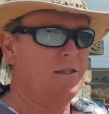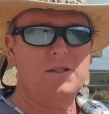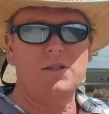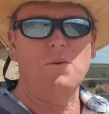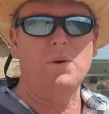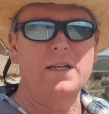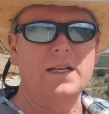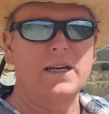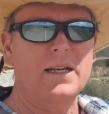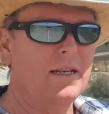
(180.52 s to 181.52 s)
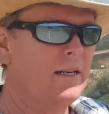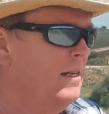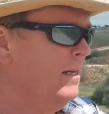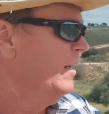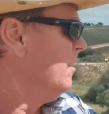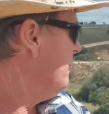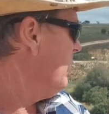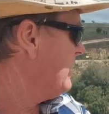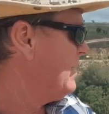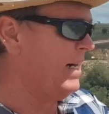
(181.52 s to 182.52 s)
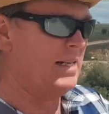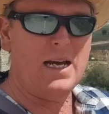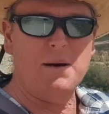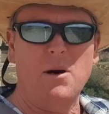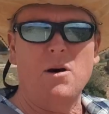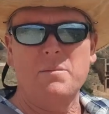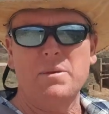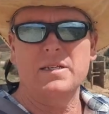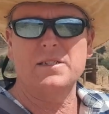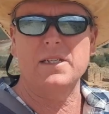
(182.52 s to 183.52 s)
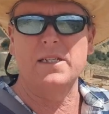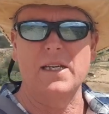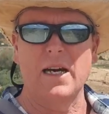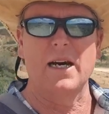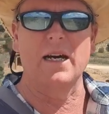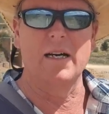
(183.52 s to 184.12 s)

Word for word: because it's just so windy out here. But uh, down behind me is the